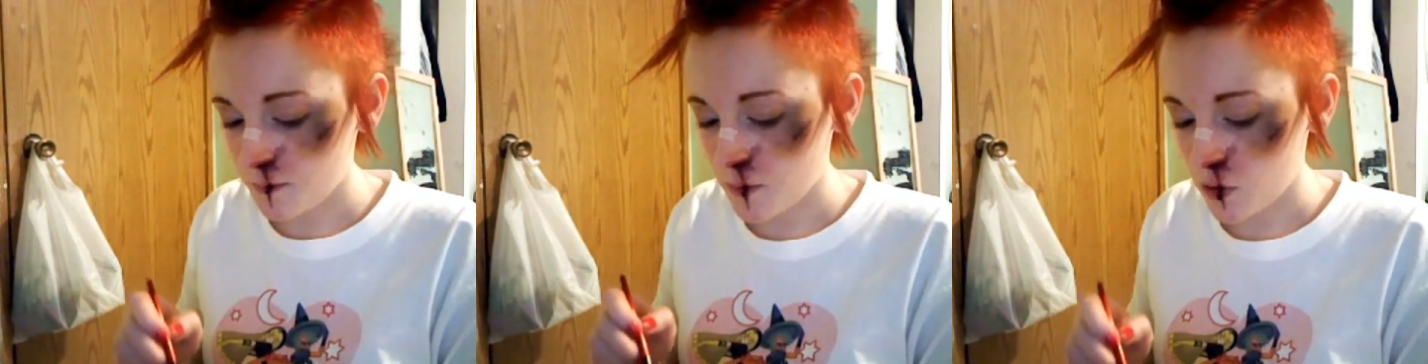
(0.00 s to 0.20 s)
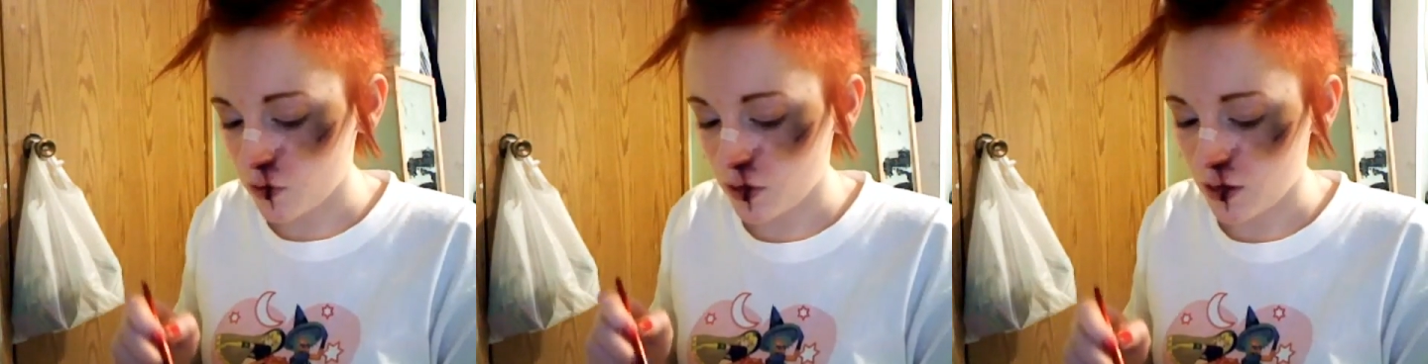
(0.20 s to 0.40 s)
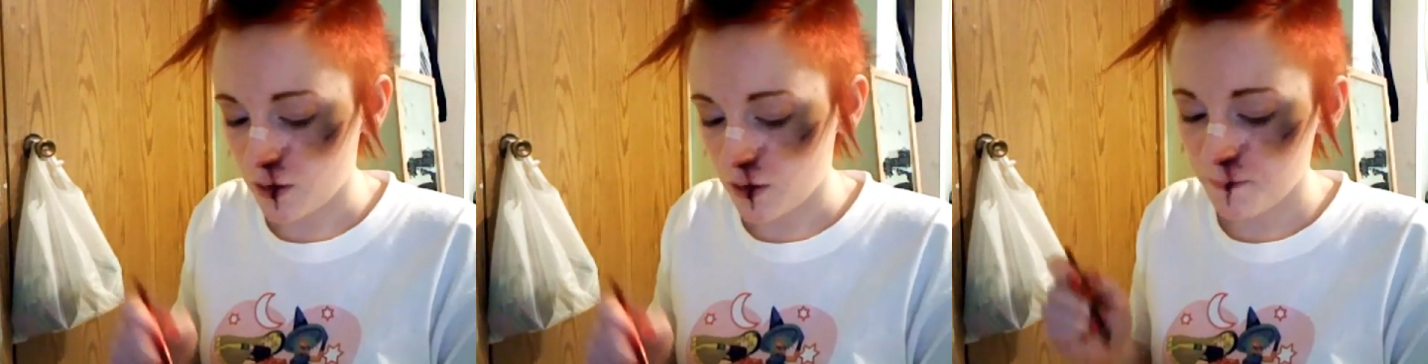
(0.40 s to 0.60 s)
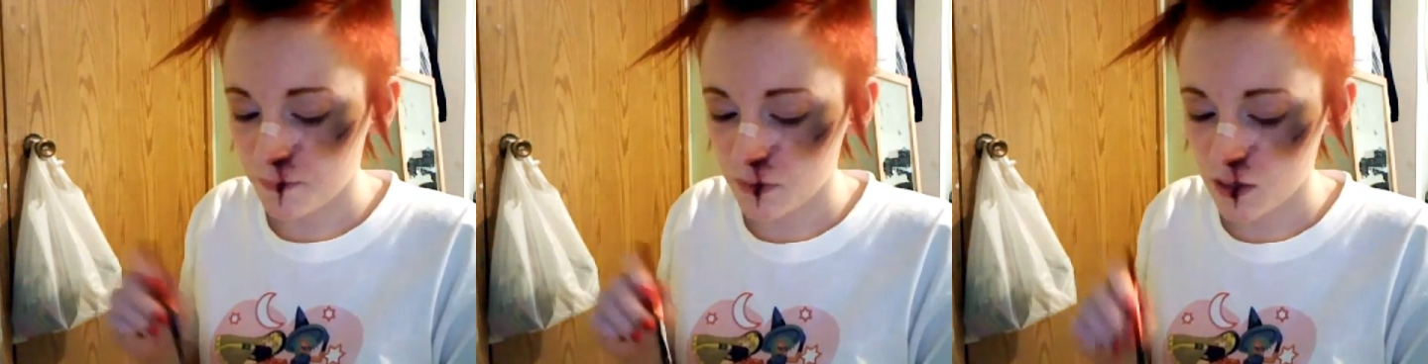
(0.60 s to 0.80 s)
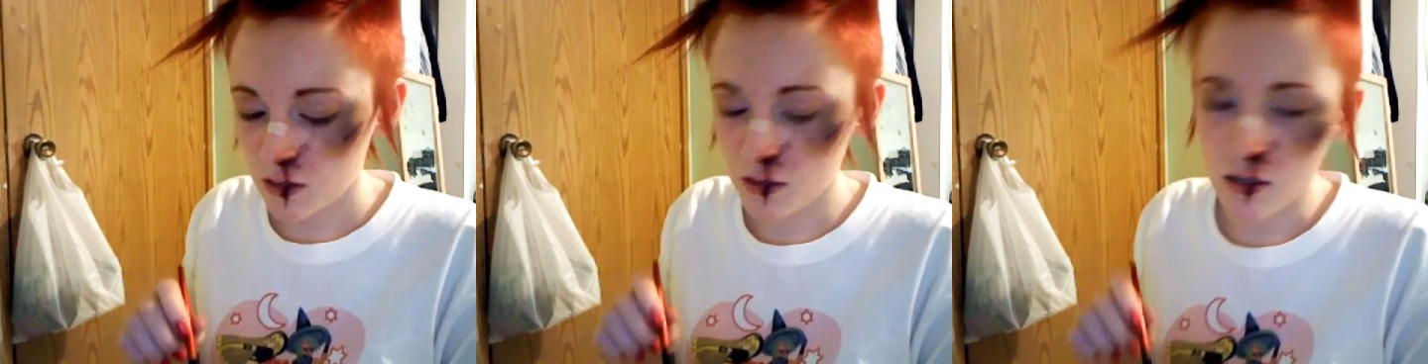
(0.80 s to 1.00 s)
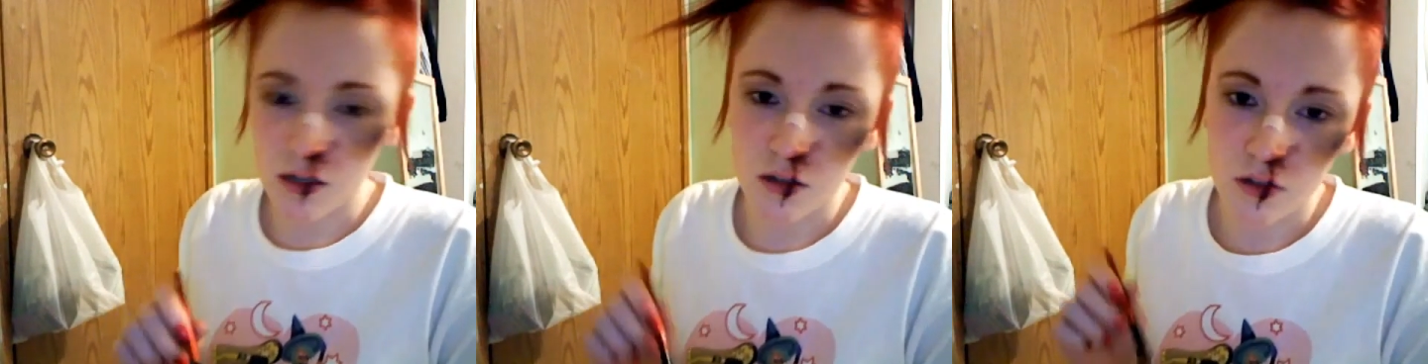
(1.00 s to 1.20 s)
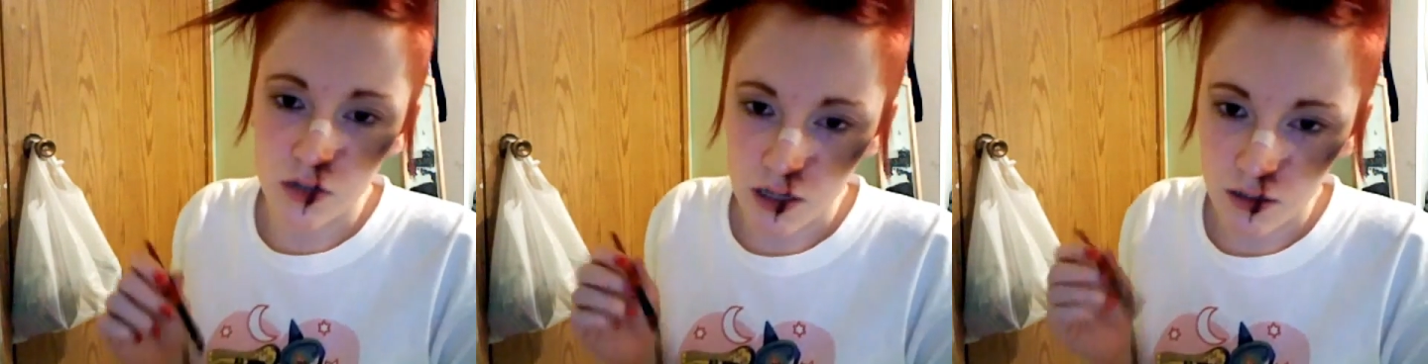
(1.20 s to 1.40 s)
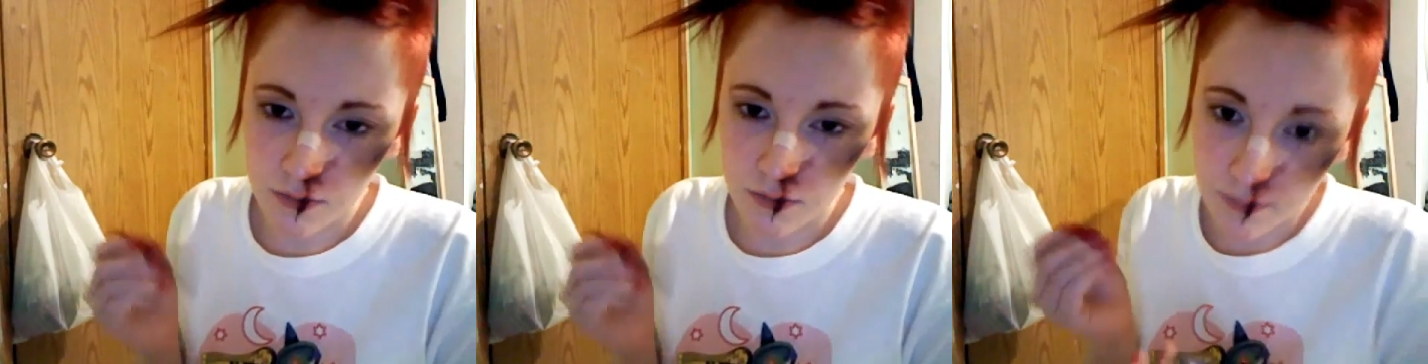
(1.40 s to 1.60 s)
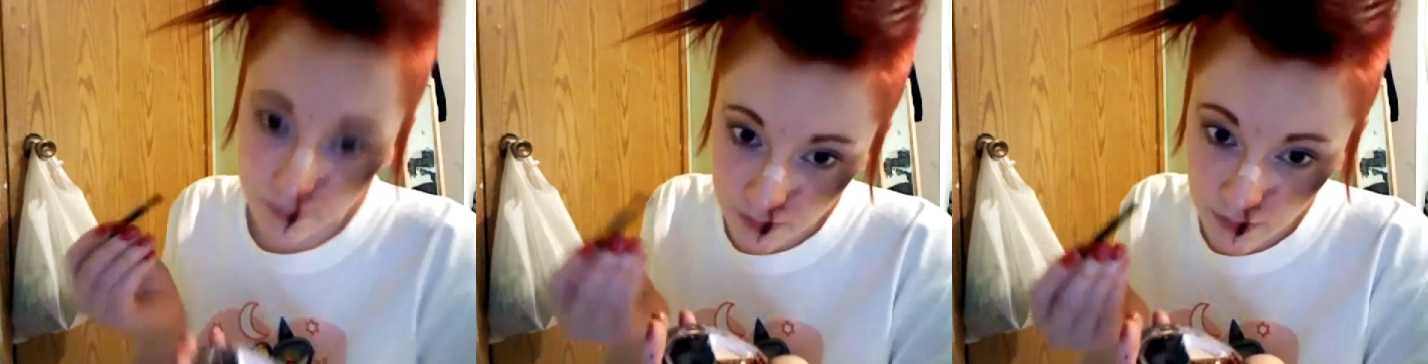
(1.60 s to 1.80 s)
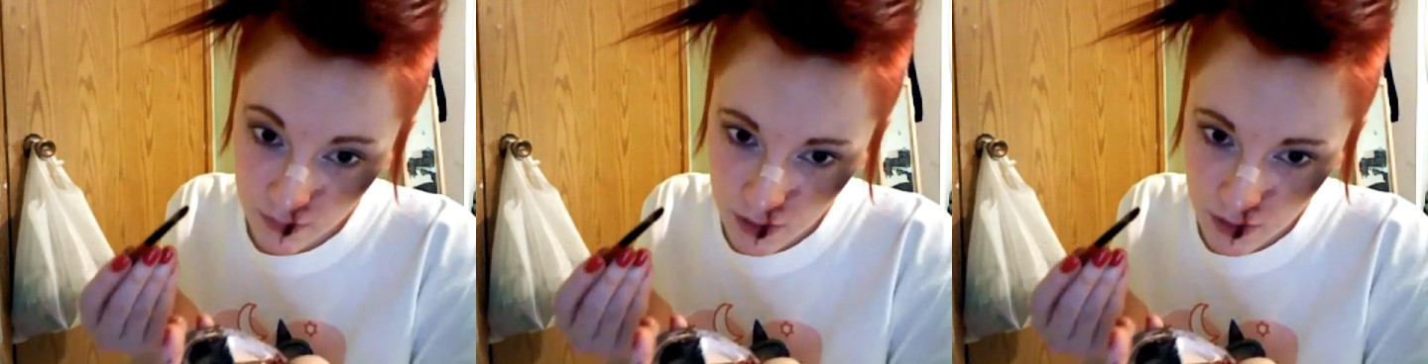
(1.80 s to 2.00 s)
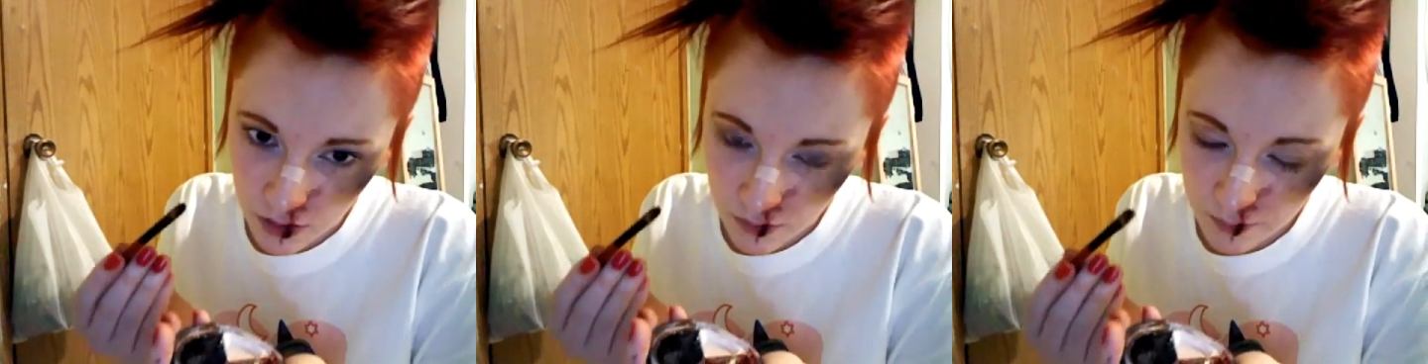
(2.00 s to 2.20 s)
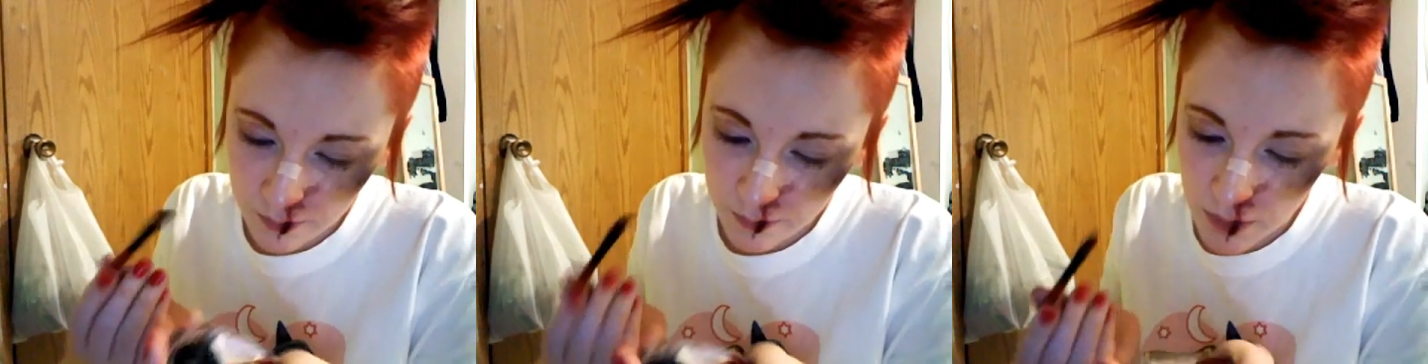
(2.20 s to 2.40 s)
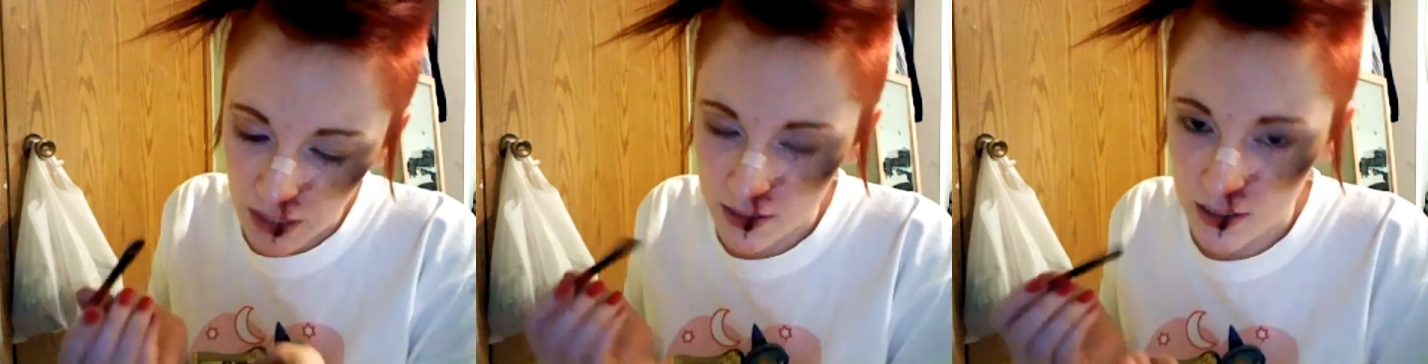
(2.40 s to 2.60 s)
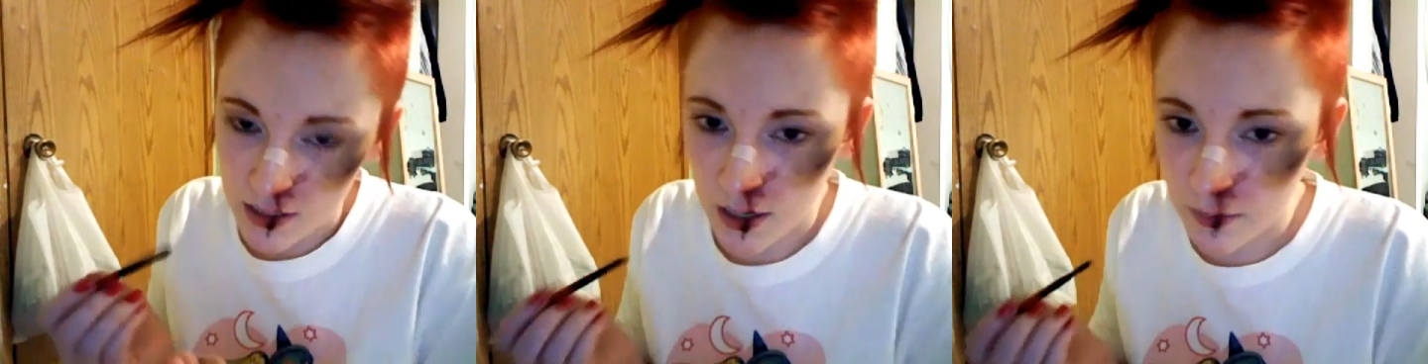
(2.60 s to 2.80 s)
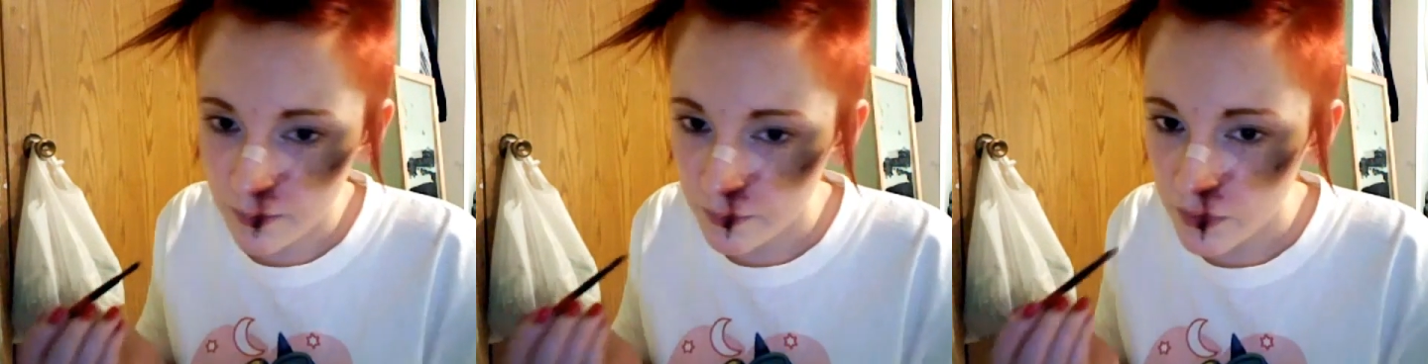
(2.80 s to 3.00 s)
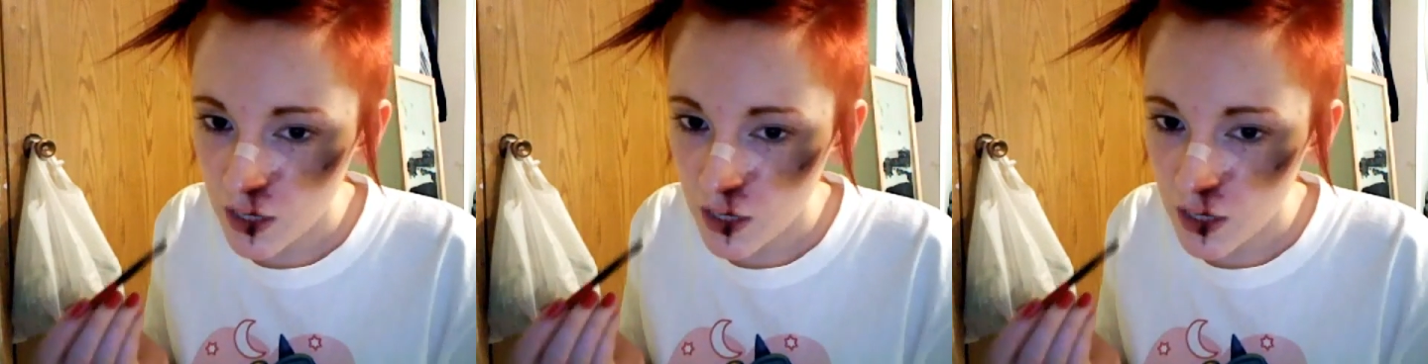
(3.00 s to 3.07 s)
Okay, then you take your paint again,